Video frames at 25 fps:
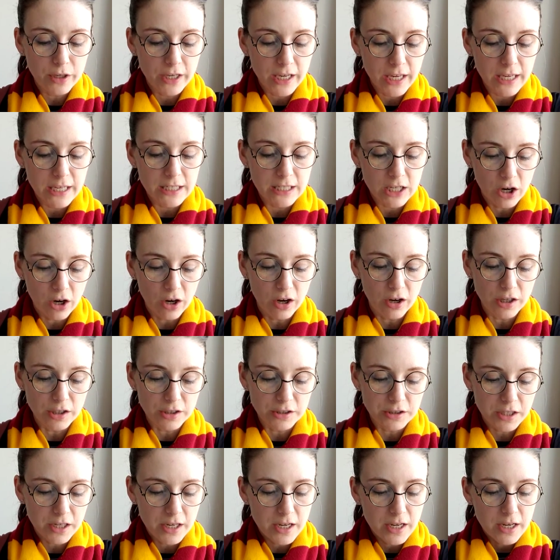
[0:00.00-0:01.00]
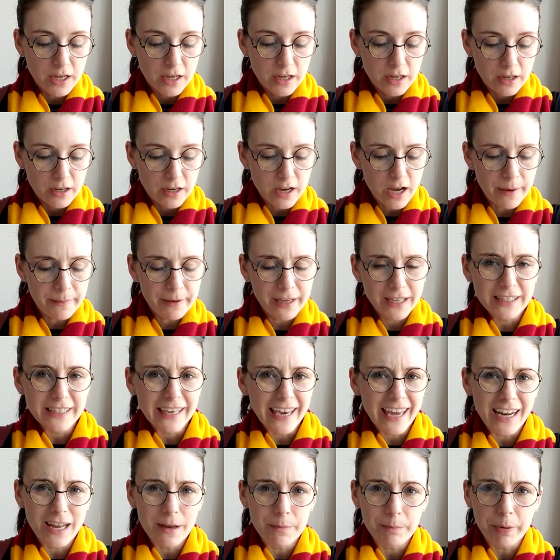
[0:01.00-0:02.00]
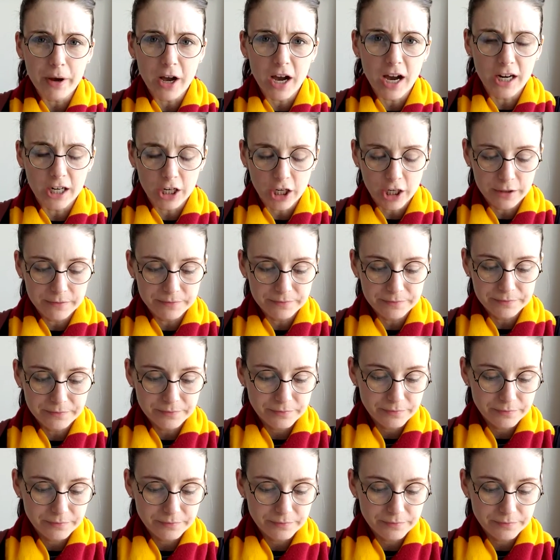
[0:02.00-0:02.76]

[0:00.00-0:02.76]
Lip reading: he called, "Come and get it, Potter."